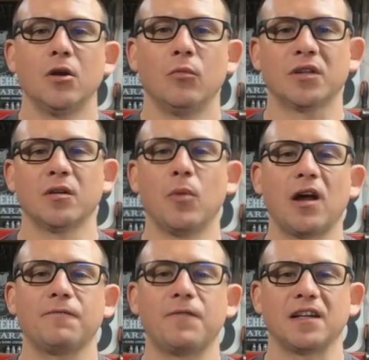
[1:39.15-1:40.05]
With the
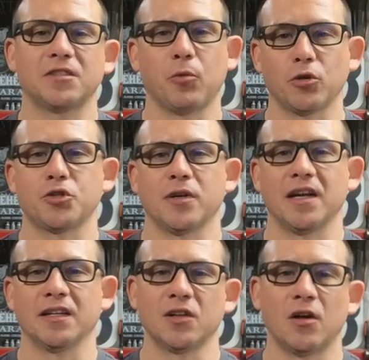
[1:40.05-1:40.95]
modified Sportster
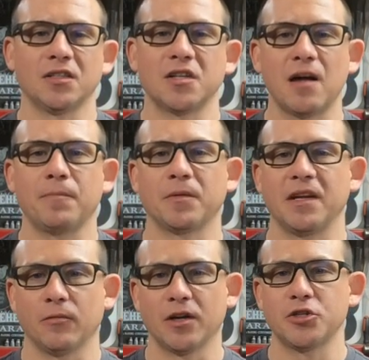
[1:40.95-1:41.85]
heads on top of
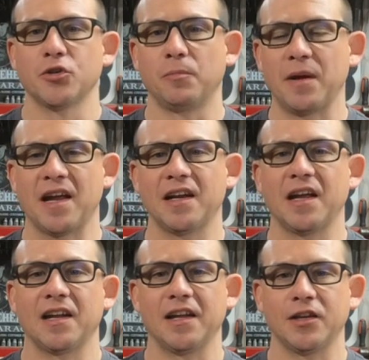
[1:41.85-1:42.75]
the original
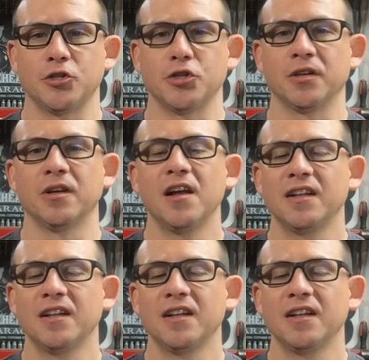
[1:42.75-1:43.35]
Panhead engine,